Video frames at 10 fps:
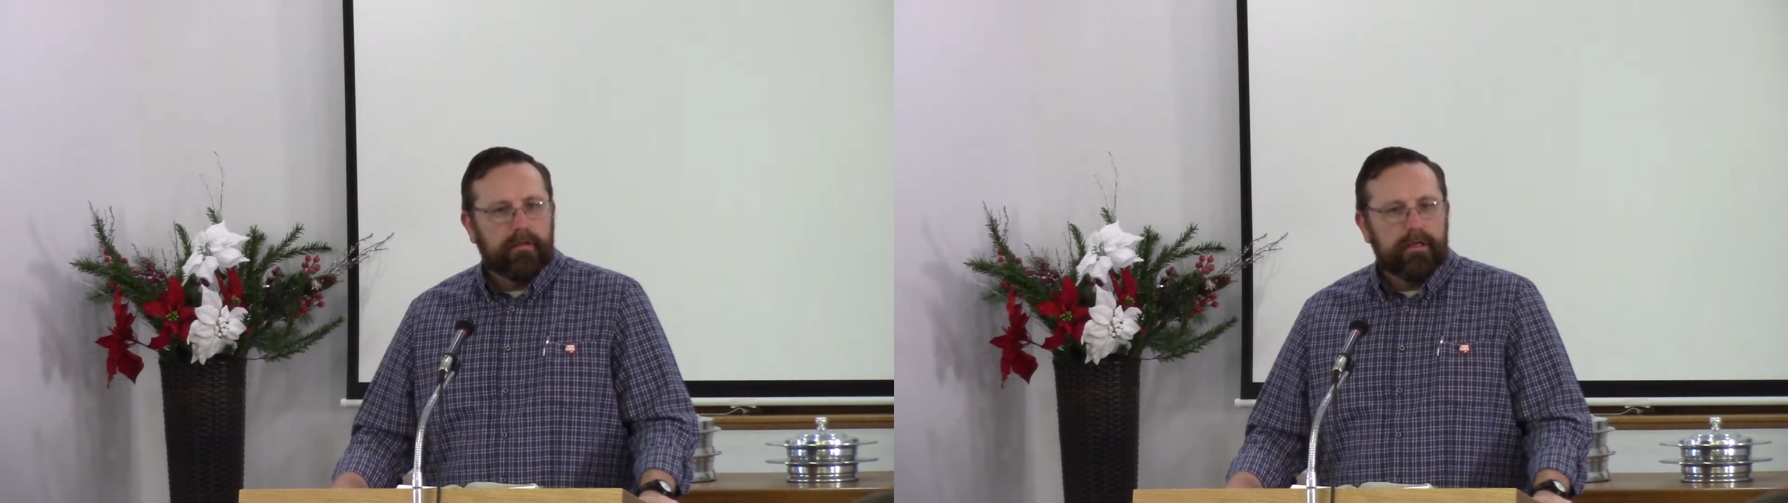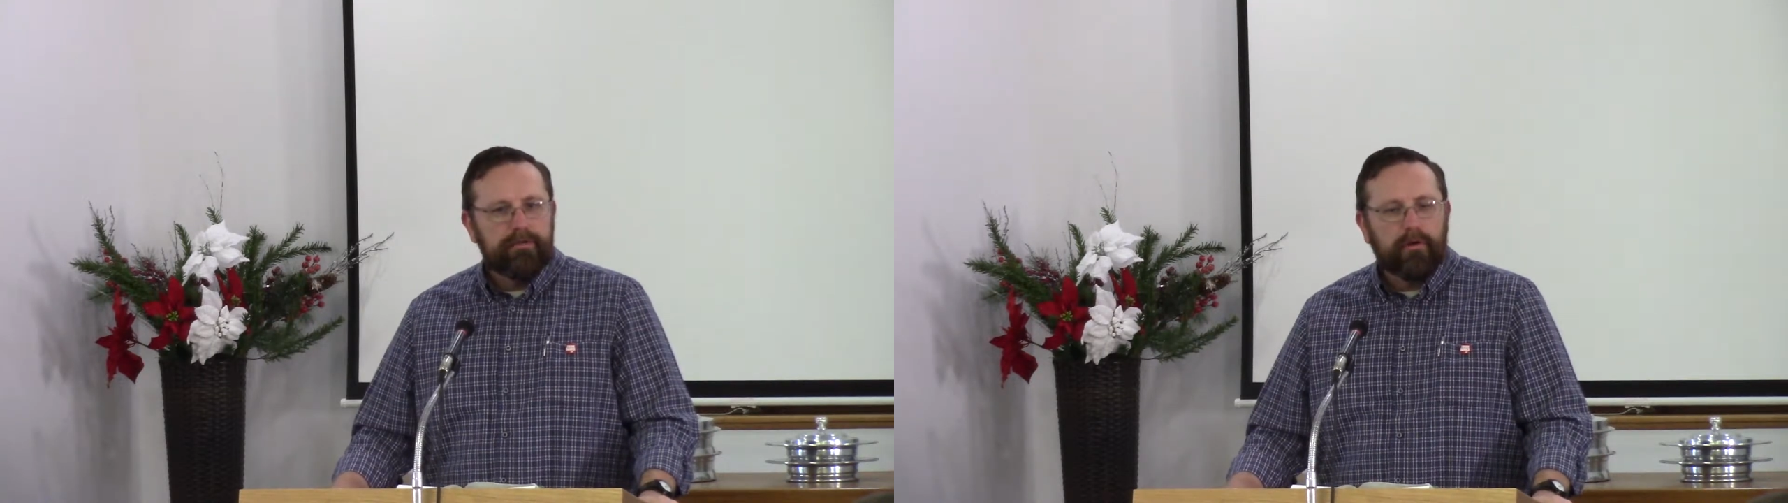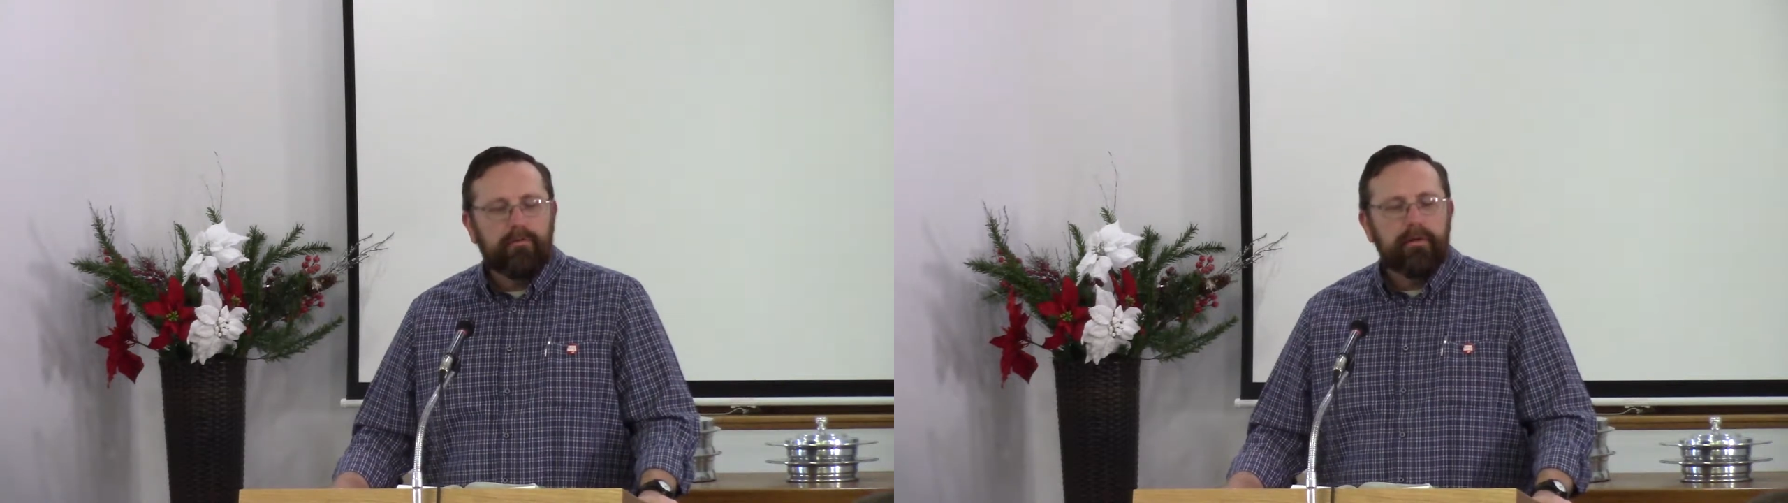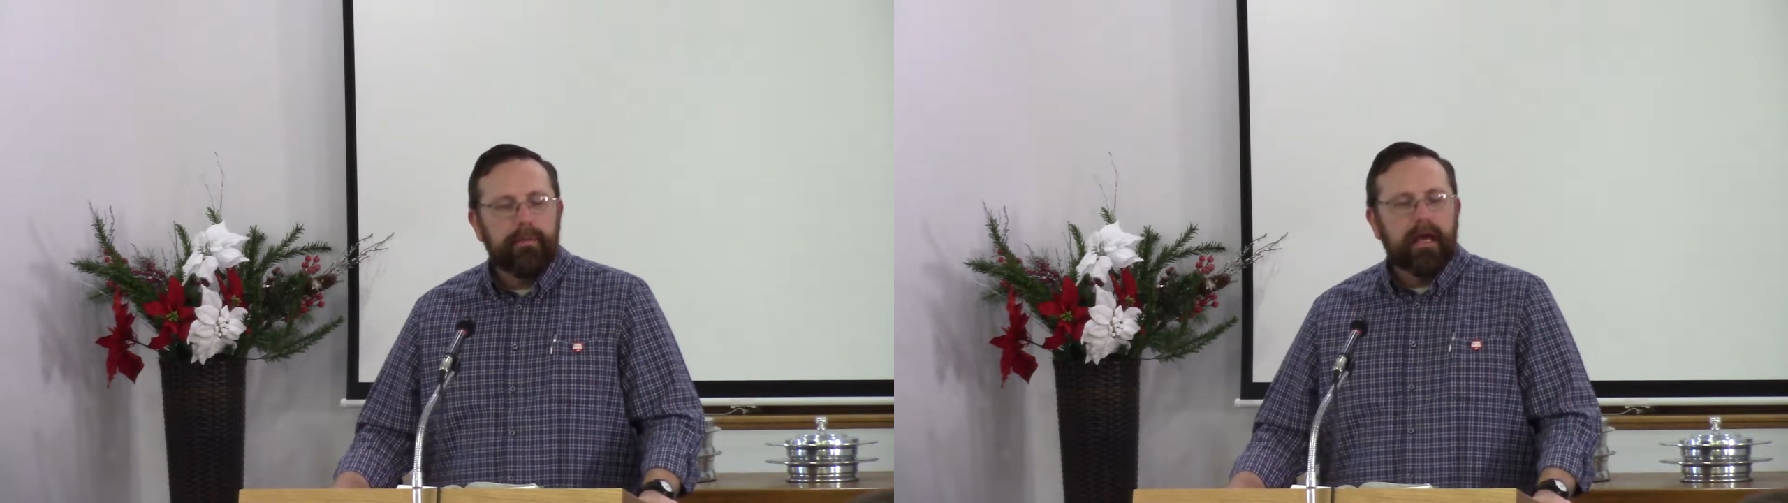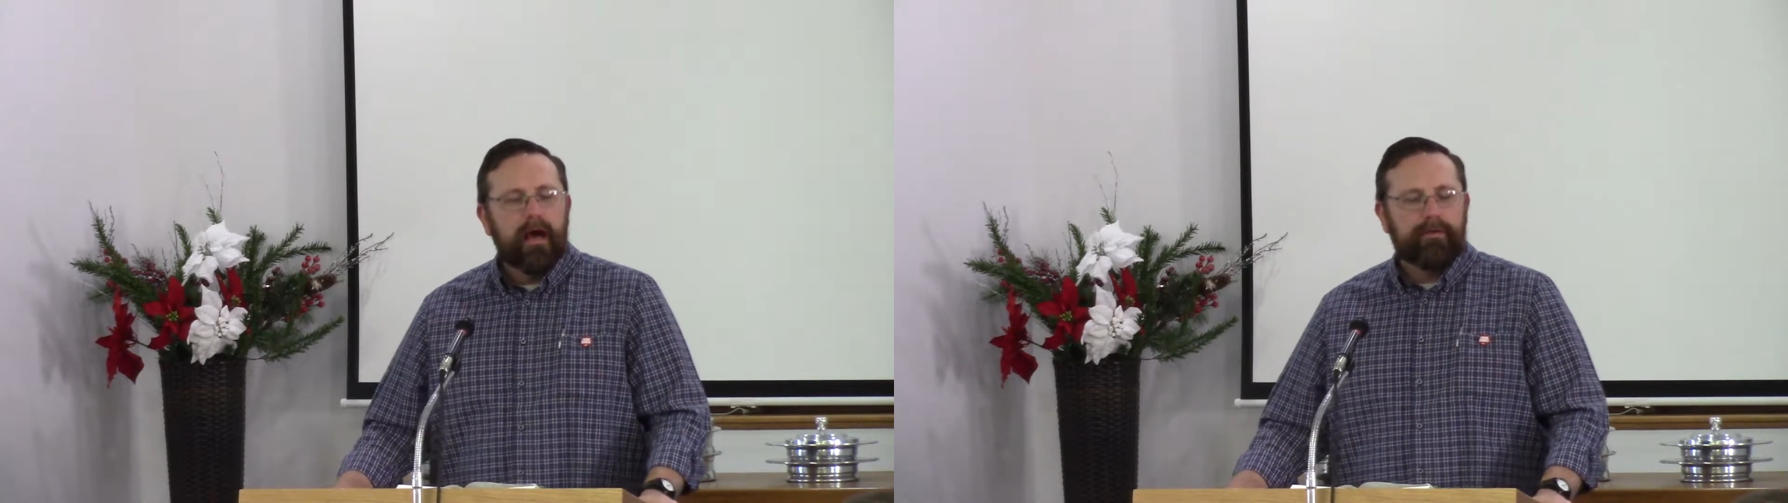his only
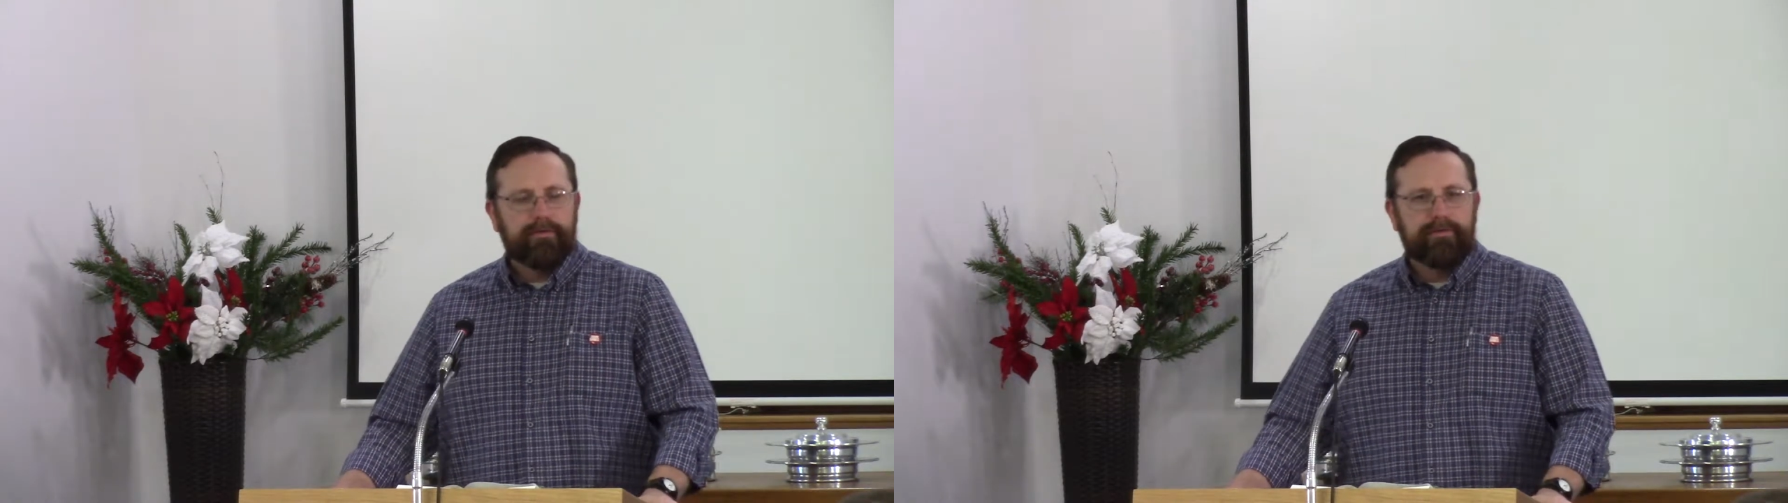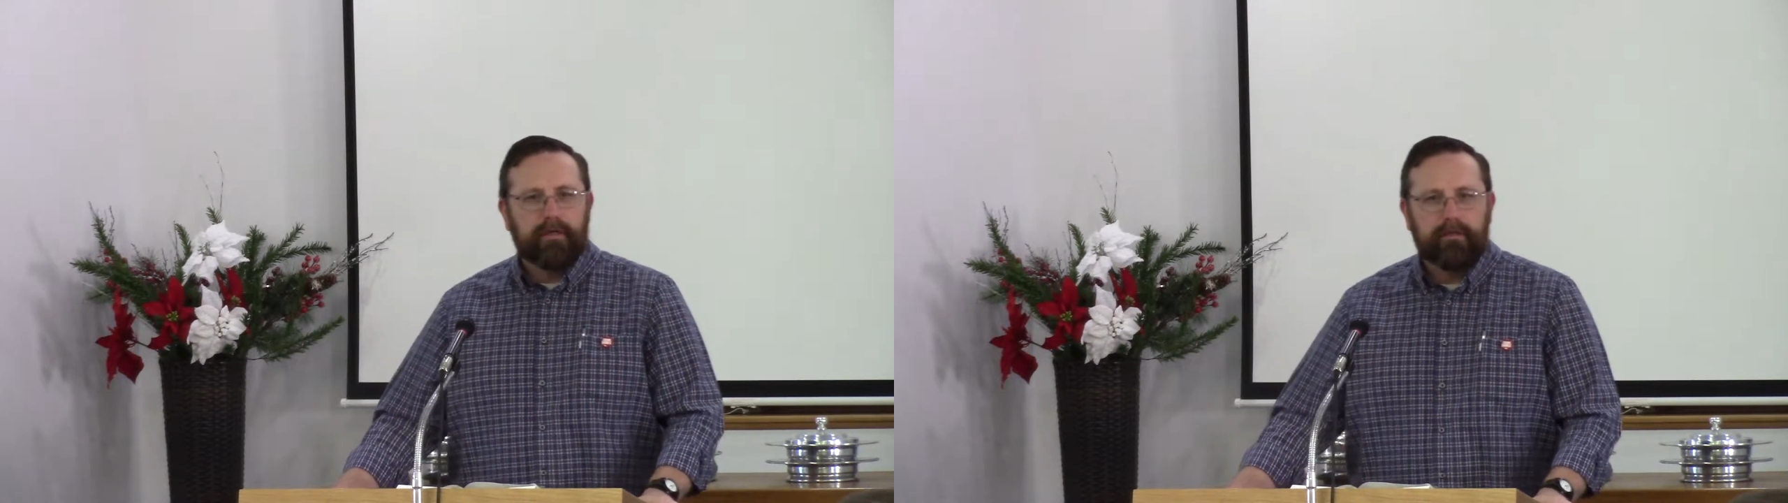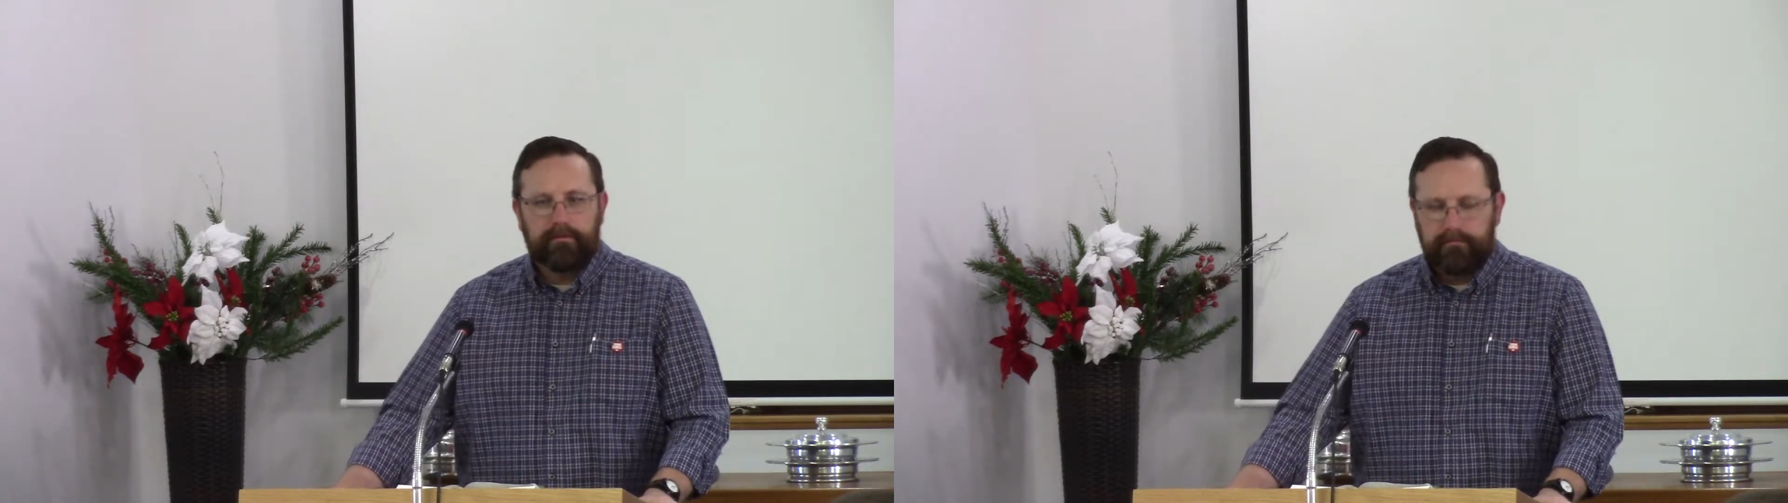begotten son.